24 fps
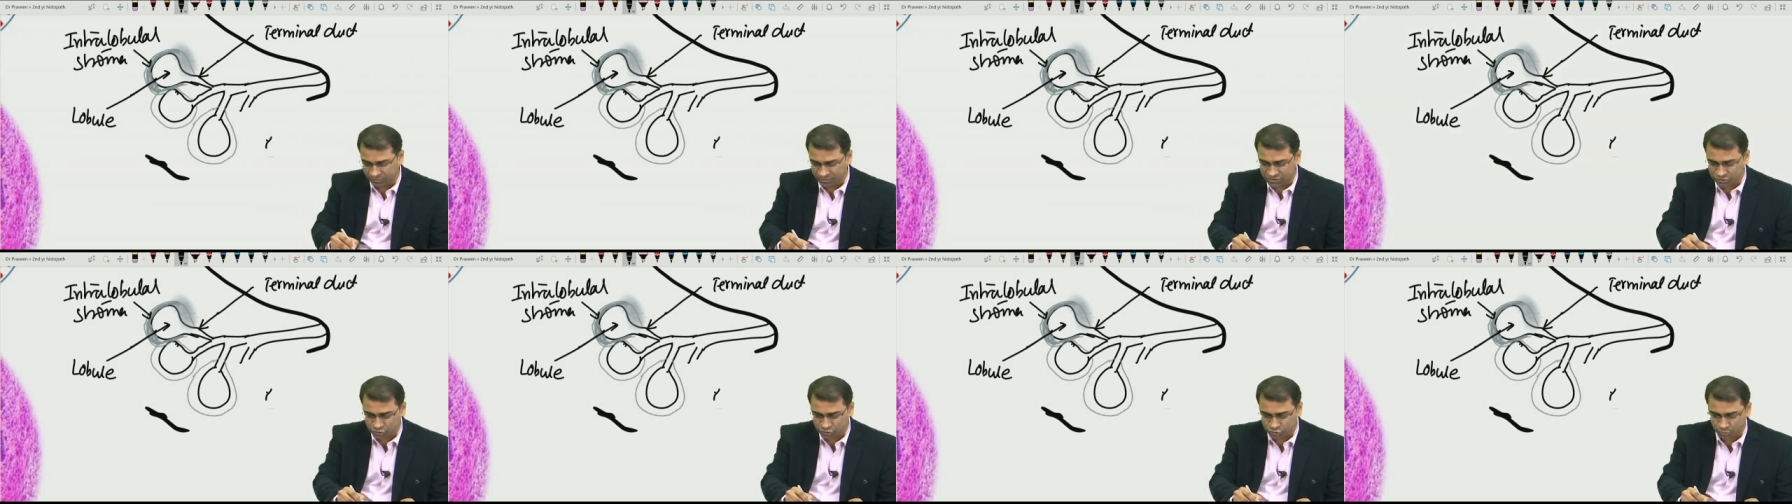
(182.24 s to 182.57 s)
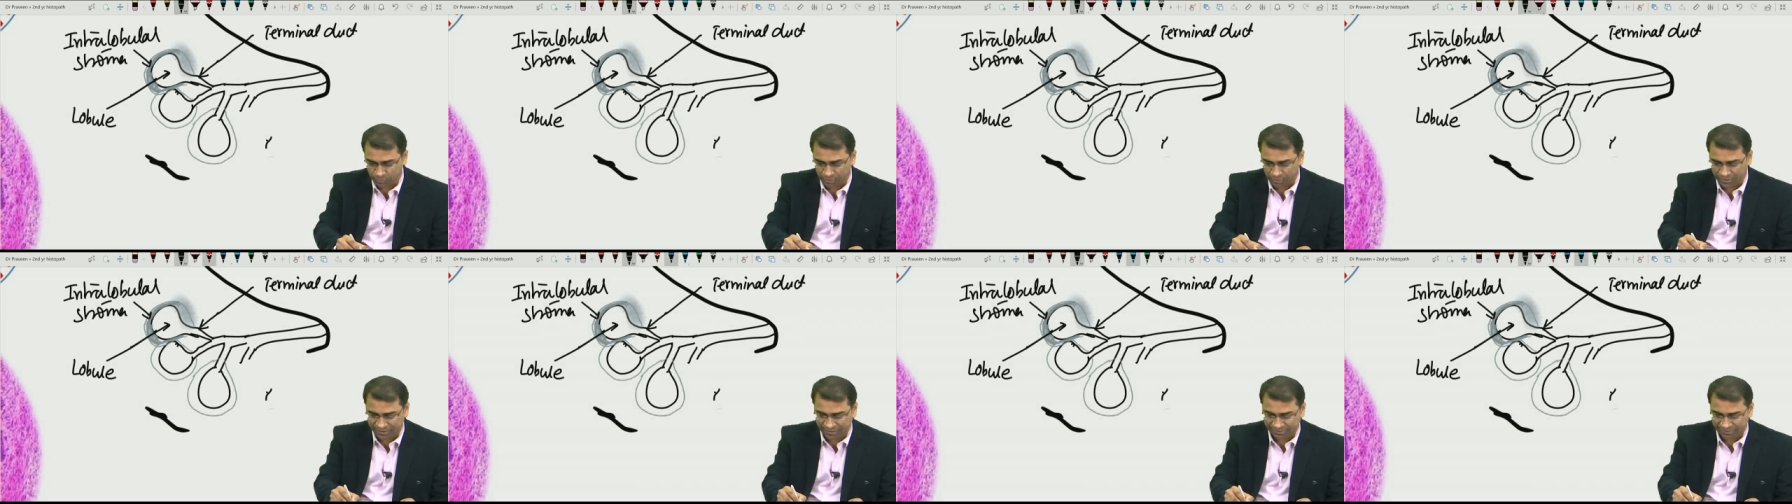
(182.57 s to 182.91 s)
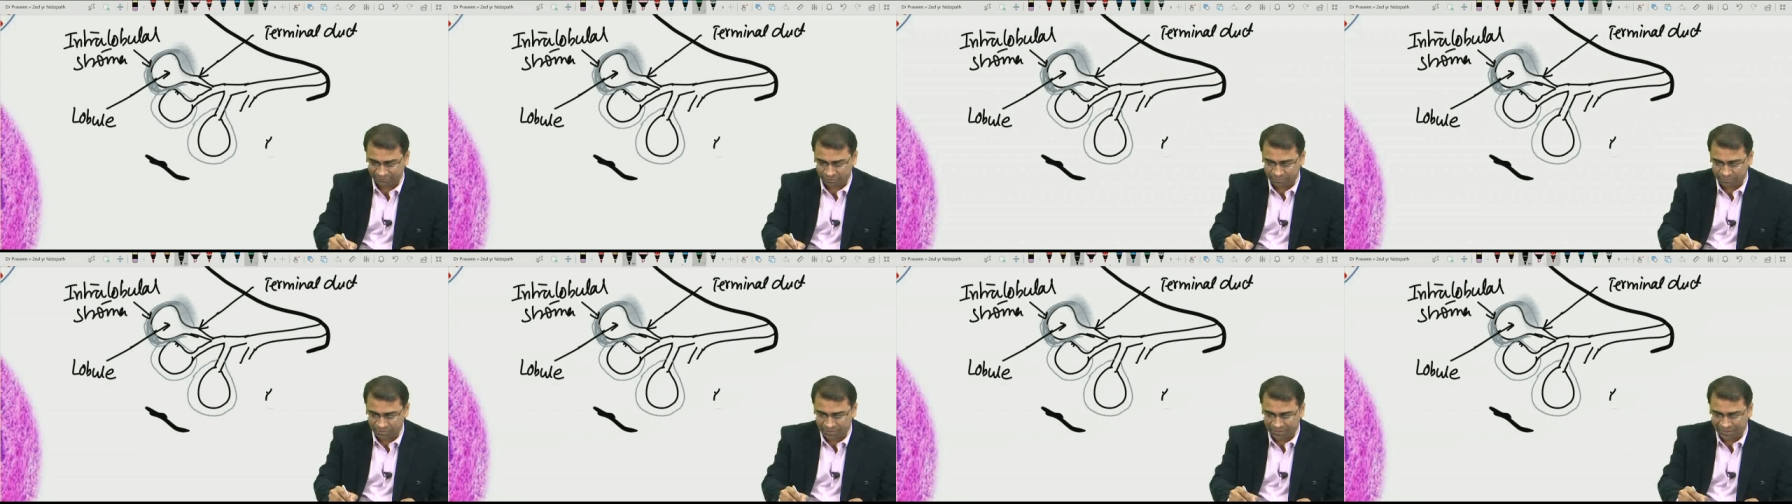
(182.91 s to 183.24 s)
this stroma
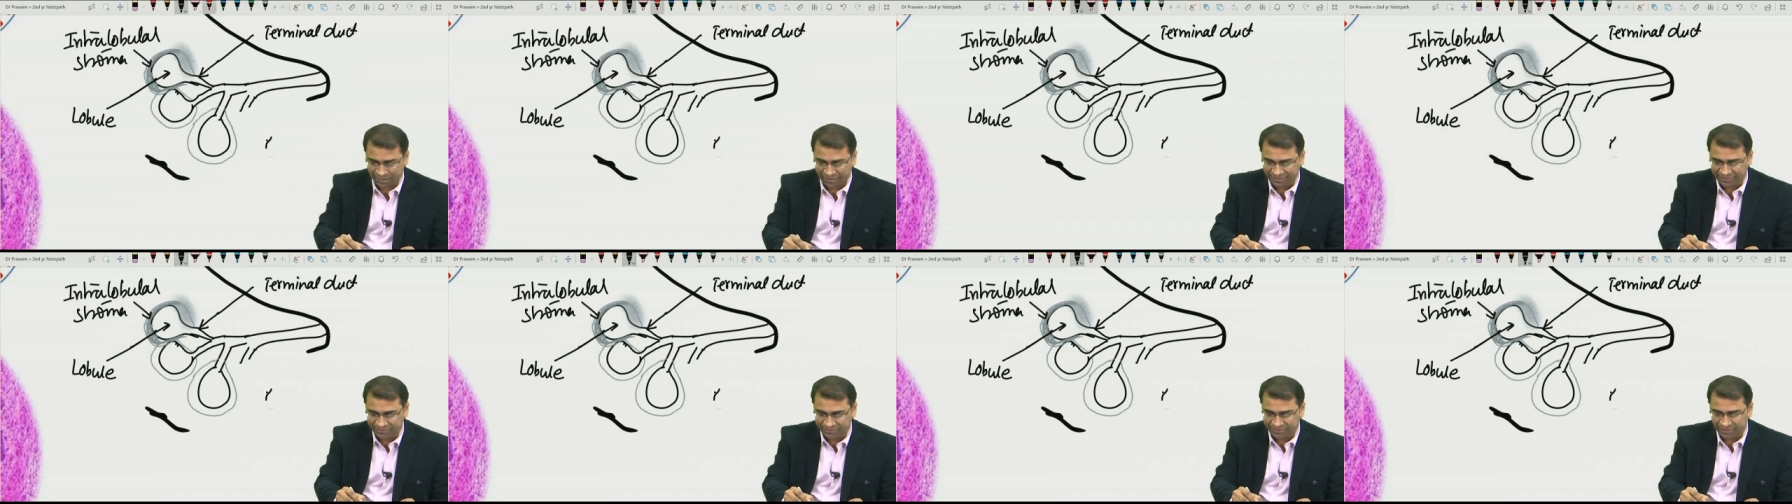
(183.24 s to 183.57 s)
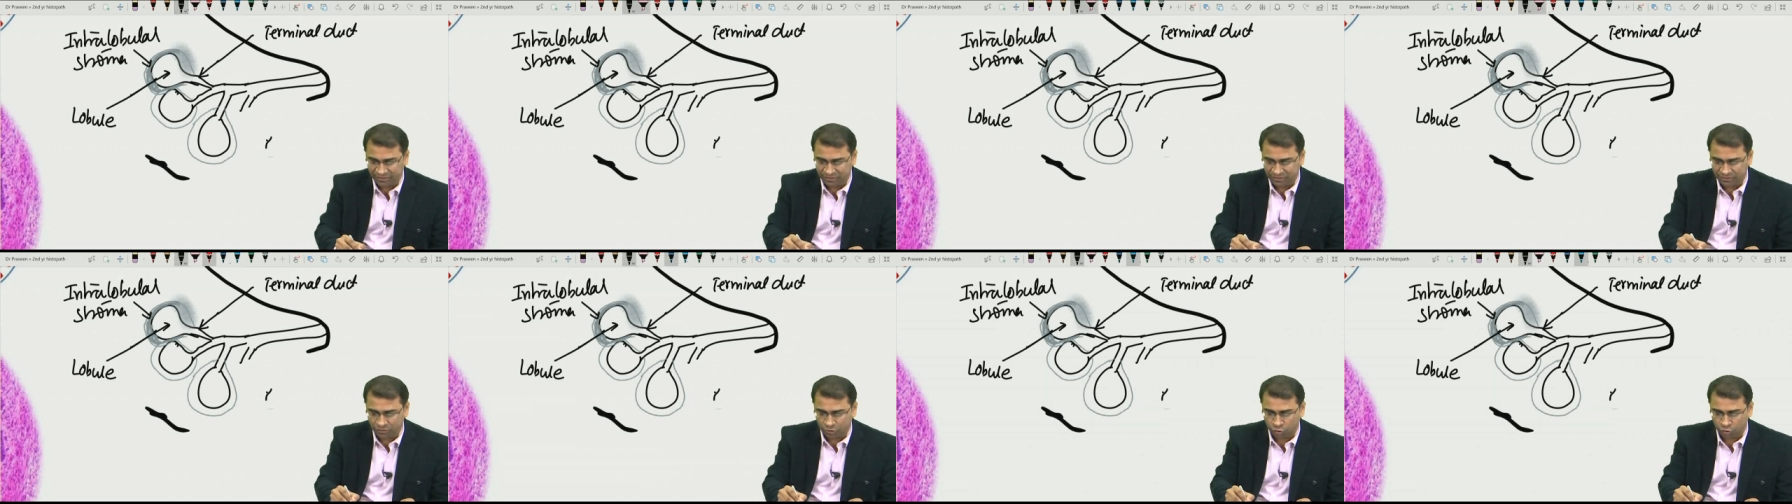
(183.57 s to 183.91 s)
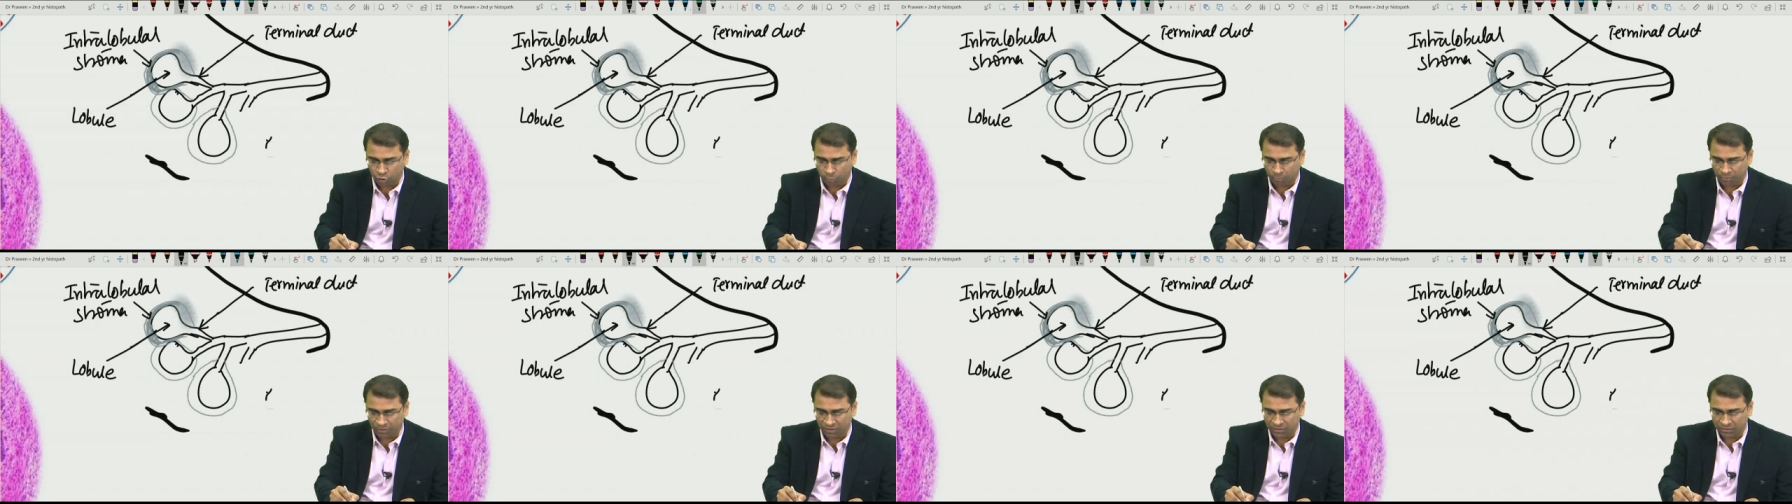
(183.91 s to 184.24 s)
here will be
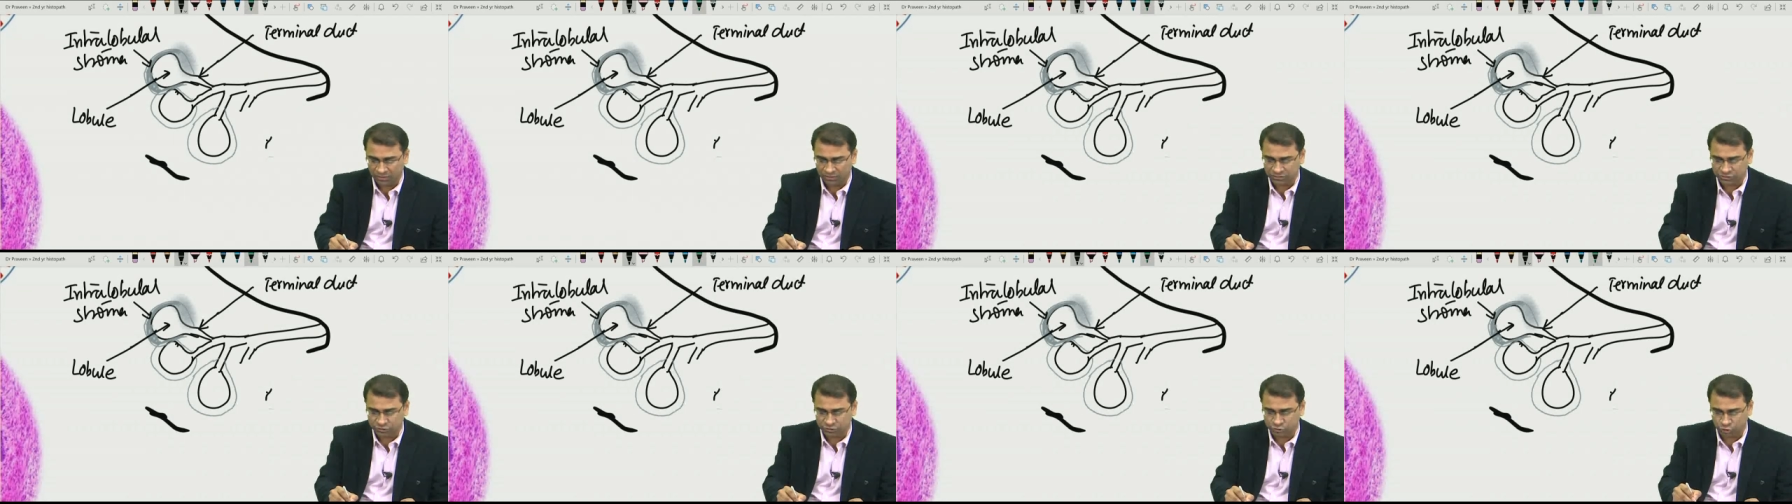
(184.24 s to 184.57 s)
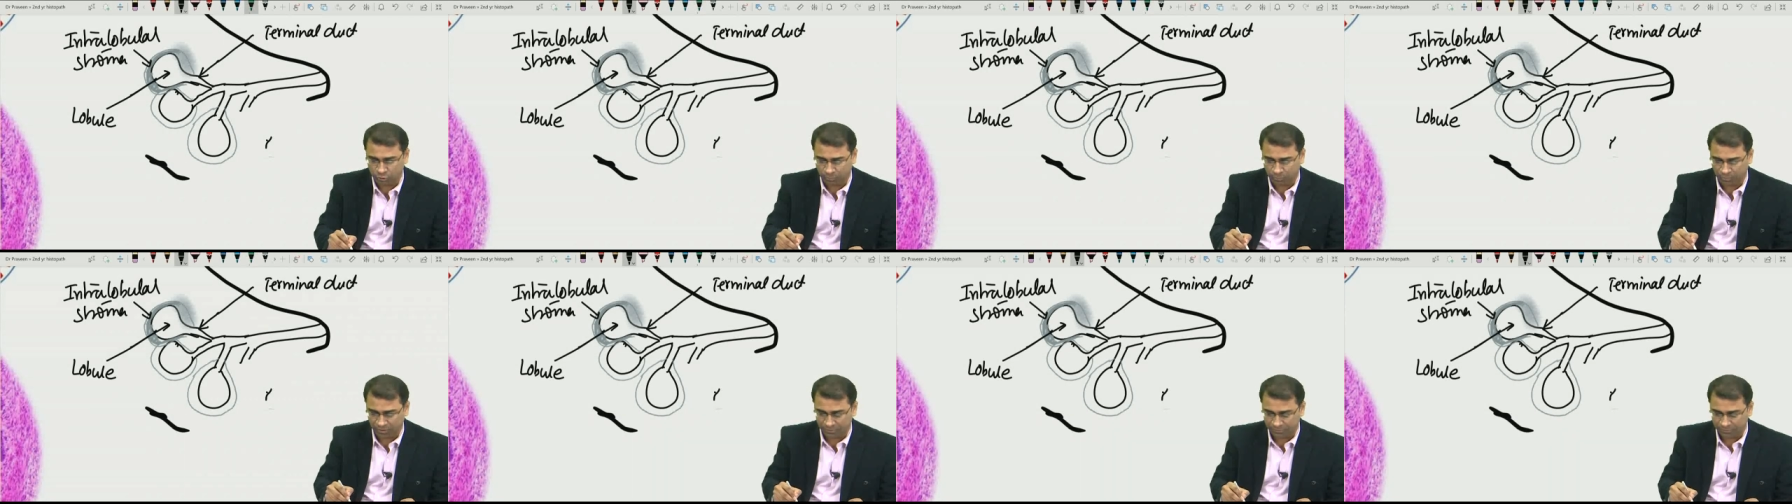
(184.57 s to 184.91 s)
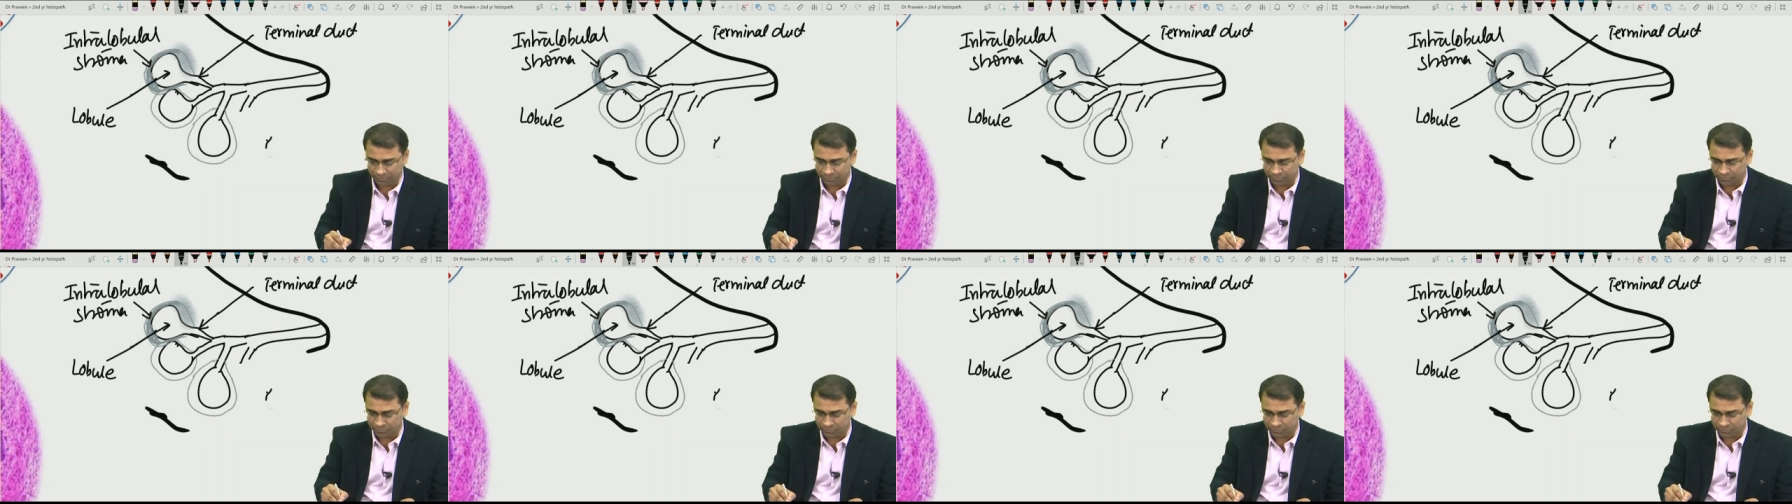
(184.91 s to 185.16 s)
interlobular stroma.